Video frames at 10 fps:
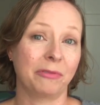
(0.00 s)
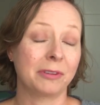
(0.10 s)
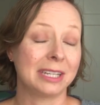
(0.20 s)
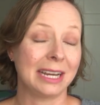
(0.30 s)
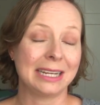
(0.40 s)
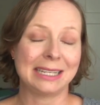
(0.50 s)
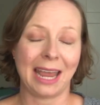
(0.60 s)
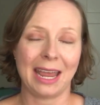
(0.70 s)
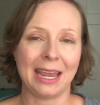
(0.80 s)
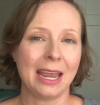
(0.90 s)
But for
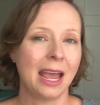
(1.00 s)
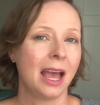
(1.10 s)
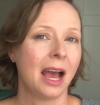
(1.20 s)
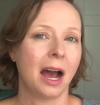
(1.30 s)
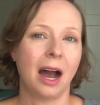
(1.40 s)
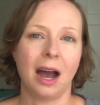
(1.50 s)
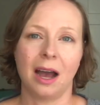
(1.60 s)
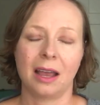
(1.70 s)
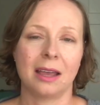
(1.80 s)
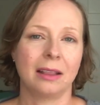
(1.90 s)
day-to-day,
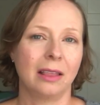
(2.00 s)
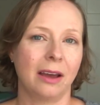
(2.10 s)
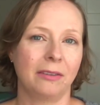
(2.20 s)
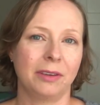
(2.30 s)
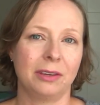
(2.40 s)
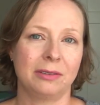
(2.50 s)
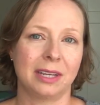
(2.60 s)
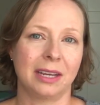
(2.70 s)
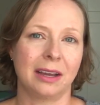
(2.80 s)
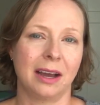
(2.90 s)
I love
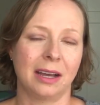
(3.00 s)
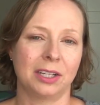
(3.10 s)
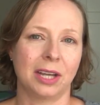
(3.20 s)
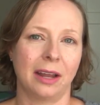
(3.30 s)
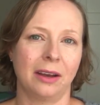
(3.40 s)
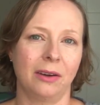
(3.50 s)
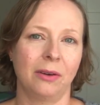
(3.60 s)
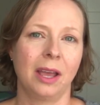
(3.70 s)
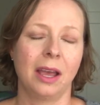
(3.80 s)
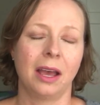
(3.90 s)
using
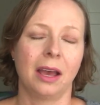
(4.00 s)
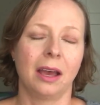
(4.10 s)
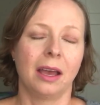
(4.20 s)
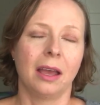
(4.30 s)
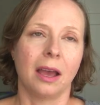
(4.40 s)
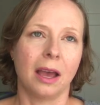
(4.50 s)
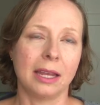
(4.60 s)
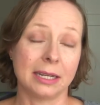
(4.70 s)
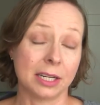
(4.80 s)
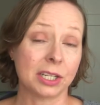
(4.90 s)
eyeshadow.
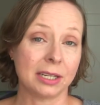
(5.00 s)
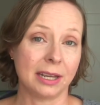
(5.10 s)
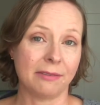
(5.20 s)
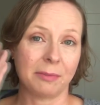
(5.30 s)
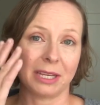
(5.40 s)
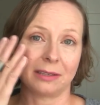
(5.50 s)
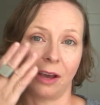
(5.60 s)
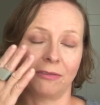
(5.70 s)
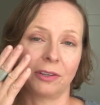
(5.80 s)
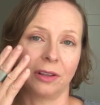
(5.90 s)
In addition to giving me a
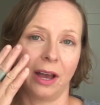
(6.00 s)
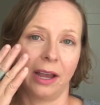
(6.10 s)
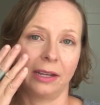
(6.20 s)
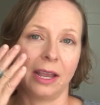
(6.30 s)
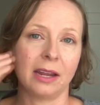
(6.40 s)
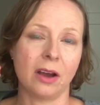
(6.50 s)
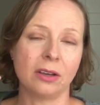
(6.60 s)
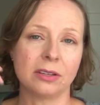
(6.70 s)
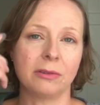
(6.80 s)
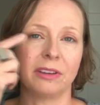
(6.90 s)
softer line, it
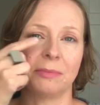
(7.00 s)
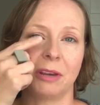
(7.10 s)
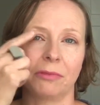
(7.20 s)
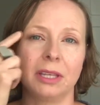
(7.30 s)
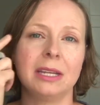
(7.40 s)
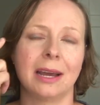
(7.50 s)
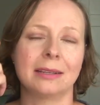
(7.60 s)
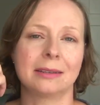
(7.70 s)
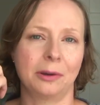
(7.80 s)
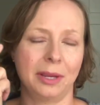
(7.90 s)
also gives me a really
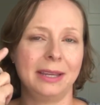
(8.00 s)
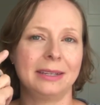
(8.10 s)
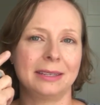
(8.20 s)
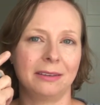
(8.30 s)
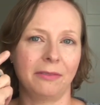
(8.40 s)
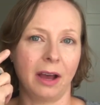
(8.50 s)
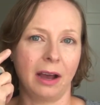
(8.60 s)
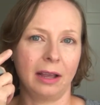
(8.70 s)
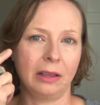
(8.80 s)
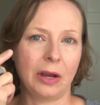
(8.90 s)
nice cohesive
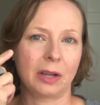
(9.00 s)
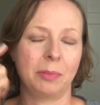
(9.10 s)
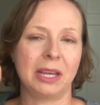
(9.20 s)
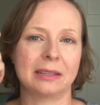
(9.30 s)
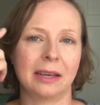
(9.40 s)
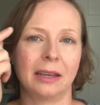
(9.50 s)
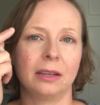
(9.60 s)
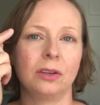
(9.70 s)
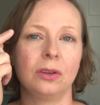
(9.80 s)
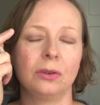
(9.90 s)
eye look because I
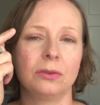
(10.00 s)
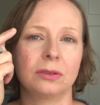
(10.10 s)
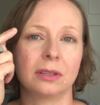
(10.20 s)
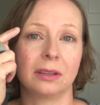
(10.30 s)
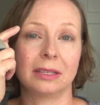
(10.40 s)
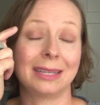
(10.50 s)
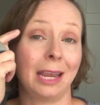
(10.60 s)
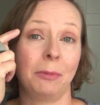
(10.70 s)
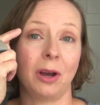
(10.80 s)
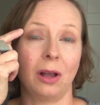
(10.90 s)
can use the
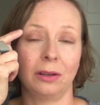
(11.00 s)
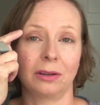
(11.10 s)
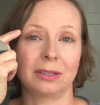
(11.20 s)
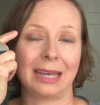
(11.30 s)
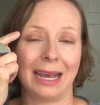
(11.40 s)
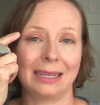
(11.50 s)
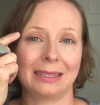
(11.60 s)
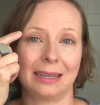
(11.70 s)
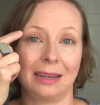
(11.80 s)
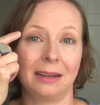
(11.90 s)
same colors
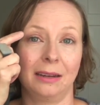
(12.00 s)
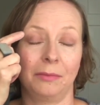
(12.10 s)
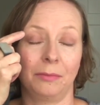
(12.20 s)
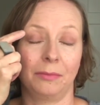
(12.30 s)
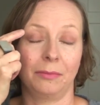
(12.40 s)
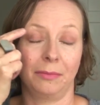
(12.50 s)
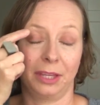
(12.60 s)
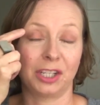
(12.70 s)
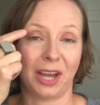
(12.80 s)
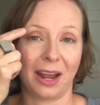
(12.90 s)
as in
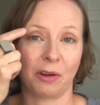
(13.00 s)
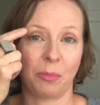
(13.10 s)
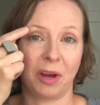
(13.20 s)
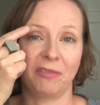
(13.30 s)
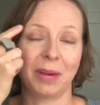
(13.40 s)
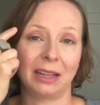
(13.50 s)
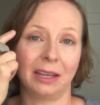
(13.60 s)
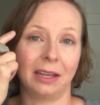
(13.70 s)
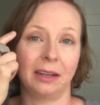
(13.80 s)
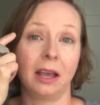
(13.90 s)
the shadow above my
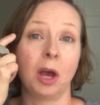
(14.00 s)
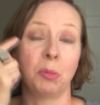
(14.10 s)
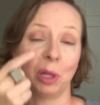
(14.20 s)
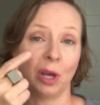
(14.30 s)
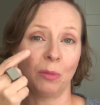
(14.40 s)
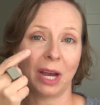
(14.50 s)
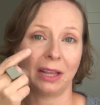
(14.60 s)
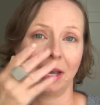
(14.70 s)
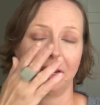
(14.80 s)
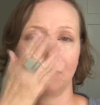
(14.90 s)
lid, below
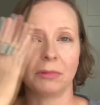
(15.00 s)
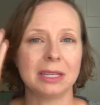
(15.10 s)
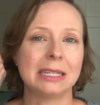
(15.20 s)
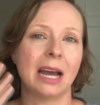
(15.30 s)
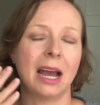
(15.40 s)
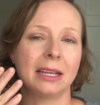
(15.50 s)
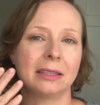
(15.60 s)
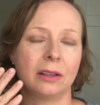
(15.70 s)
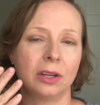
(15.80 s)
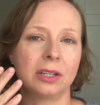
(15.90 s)
my lid, and it really
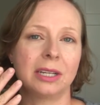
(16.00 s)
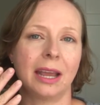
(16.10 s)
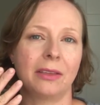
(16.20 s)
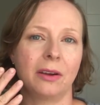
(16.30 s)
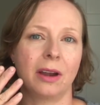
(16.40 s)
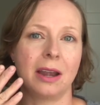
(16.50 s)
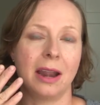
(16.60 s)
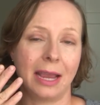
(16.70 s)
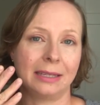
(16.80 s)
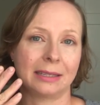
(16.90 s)
ties the look together
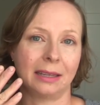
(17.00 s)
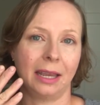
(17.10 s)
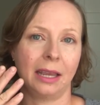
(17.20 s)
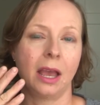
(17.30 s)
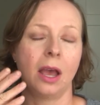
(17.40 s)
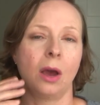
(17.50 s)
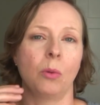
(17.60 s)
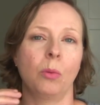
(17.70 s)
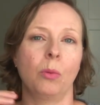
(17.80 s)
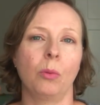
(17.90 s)
nicely
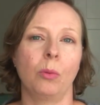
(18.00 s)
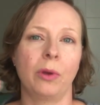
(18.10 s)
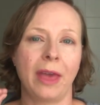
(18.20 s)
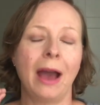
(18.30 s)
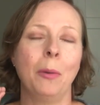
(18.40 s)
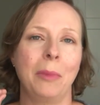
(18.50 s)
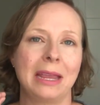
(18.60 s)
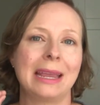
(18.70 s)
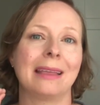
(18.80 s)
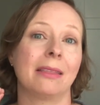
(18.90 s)
without
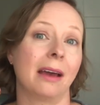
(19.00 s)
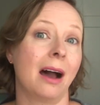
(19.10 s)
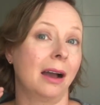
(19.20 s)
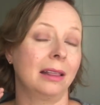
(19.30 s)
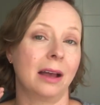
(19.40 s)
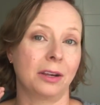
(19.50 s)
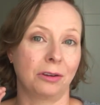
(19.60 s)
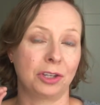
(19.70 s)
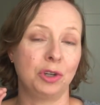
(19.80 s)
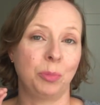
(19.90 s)
making the
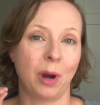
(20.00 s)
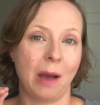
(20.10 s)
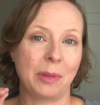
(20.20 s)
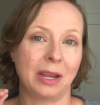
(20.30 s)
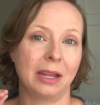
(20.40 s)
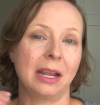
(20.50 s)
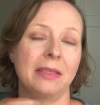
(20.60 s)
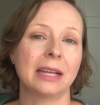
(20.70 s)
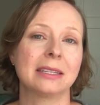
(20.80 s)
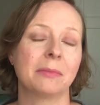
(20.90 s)
eyeliner too prominent.
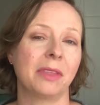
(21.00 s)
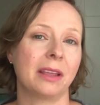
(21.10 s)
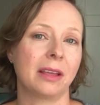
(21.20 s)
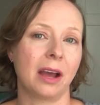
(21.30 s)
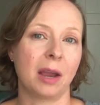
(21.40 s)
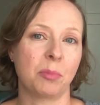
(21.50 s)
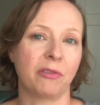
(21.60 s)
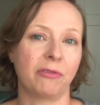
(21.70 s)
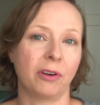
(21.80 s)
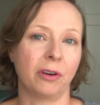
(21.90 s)
And that's something that I
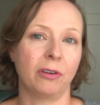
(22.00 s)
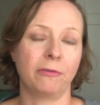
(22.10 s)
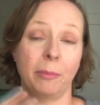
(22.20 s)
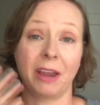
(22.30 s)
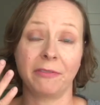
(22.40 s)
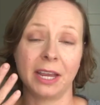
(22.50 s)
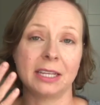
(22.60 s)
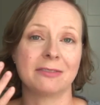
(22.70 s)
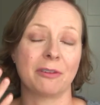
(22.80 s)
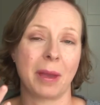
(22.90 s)
prefer for my
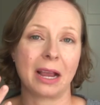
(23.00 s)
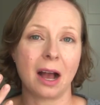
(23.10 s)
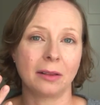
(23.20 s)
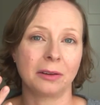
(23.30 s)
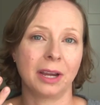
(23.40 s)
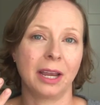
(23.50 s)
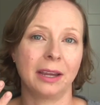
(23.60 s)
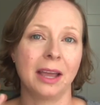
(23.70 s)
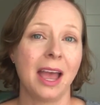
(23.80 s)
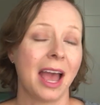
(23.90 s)
face, for my
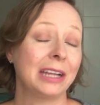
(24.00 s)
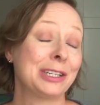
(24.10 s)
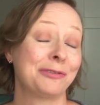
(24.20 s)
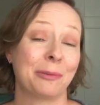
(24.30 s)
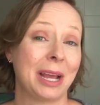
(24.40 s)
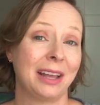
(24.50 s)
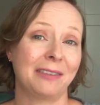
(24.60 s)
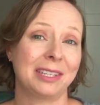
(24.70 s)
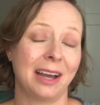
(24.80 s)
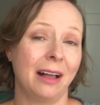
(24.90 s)
coloring, and just for my
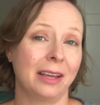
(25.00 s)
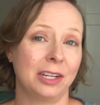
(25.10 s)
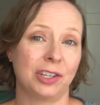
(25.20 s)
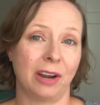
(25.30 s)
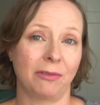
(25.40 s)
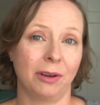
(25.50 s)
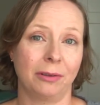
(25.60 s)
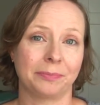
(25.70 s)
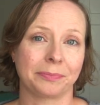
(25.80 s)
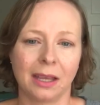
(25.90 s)
lifestyle in
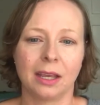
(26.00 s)
general.